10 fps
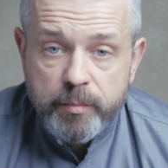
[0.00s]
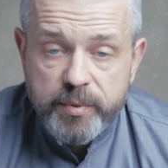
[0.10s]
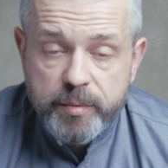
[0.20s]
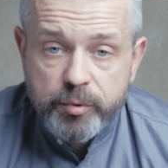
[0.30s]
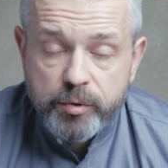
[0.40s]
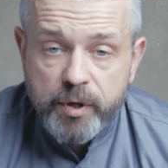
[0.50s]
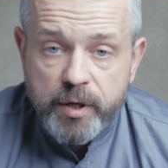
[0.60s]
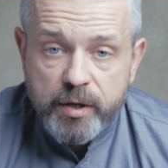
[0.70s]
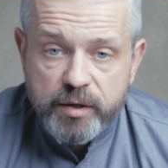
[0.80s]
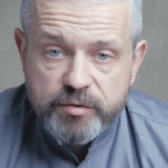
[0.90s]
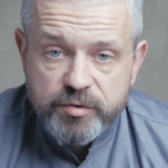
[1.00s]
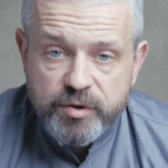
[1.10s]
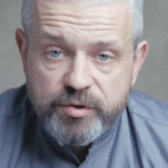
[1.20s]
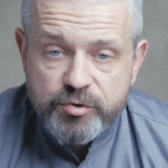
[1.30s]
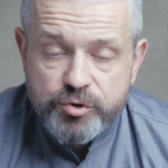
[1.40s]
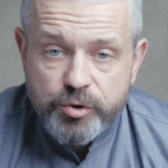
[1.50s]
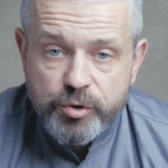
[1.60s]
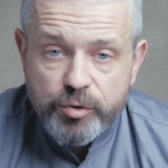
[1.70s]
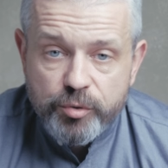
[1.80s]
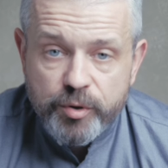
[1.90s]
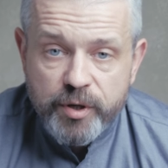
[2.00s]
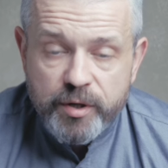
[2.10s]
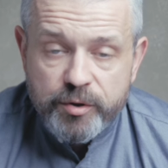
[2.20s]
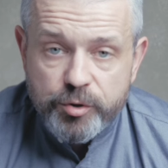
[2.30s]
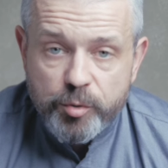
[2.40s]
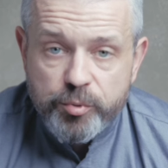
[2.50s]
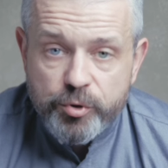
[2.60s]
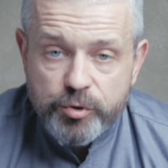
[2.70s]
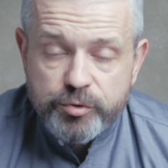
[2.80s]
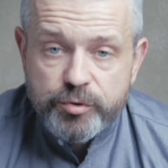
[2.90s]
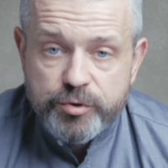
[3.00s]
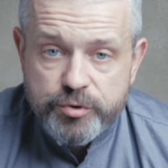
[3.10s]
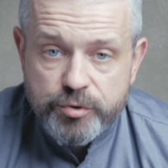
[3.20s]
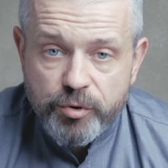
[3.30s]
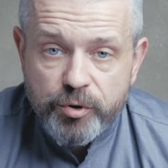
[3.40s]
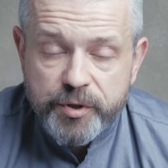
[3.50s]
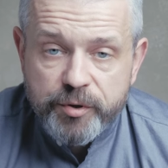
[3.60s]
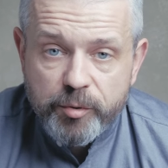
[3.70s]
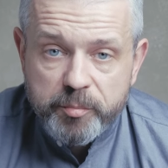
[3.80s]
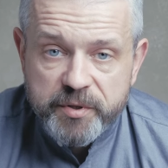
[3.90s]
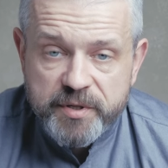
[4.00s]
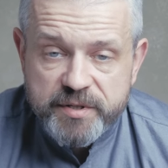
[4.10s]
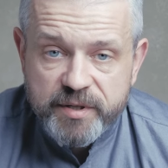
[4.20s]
people and show your products to other companies,